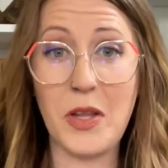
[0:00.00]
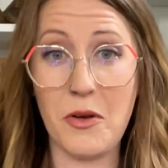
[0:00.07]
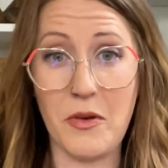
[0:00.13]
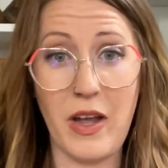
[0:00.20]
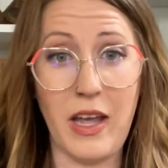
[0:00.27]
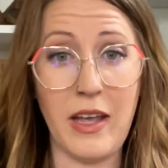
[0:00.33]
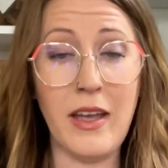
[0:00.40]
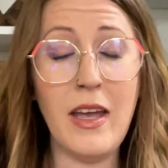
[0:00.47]

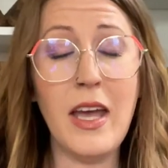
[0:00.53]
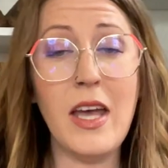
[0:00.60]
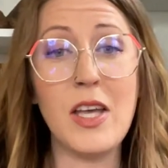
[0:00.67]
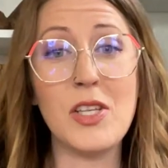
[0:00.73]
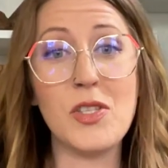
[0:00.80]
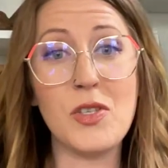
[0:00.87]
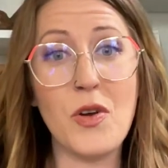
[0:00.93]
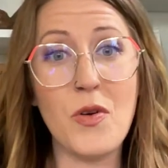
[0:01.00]
Okay?
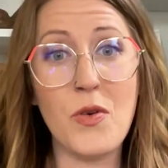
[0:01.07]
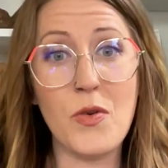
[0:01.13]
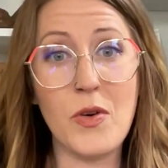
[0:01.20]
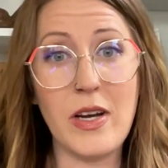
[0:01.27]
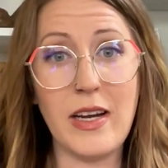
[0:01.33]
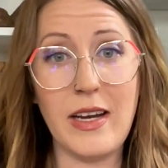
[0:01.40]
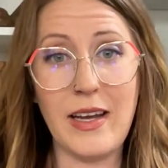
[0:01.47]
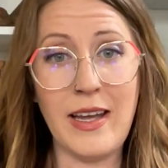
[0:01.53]

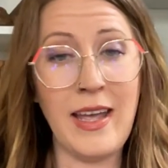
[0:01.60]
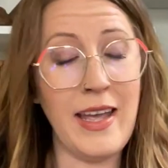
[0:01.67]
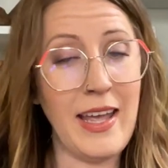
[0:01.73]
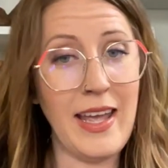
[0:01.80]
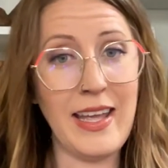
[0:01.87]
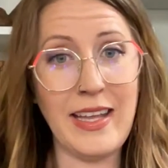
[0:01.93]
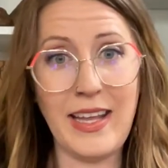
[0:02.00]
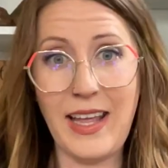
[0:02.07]
So,
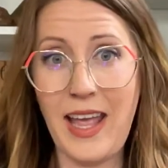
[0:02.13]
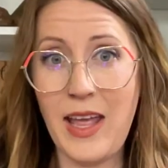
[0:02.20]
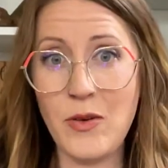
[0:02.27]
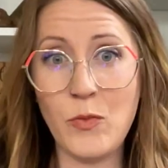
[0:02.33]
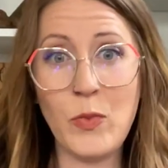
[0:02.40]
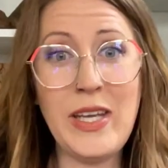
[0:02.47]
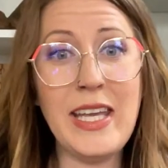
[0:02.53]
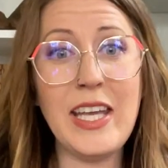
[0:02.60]

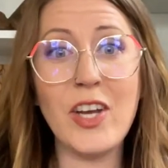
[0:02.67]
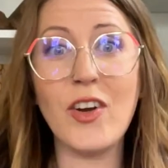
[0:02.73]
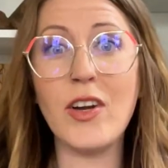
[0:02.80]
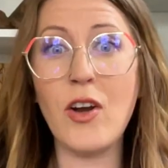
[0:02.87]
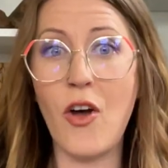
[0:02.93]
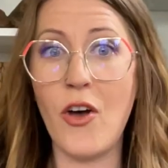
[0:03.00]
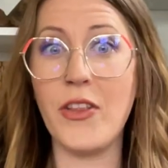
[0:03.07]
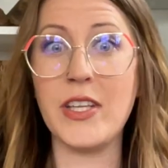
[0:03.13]
and we hear it
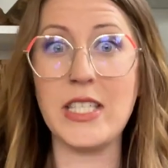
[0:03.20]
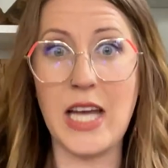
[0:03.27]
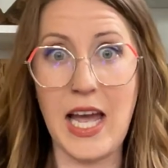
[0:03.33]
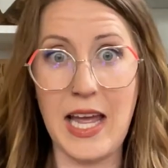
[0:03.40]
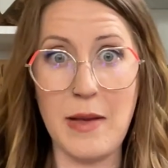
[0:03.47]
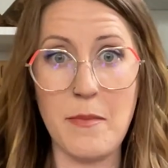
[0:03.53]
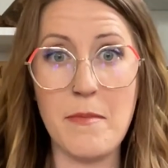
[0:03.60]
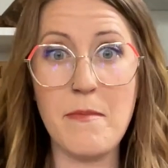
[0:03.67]
all the time.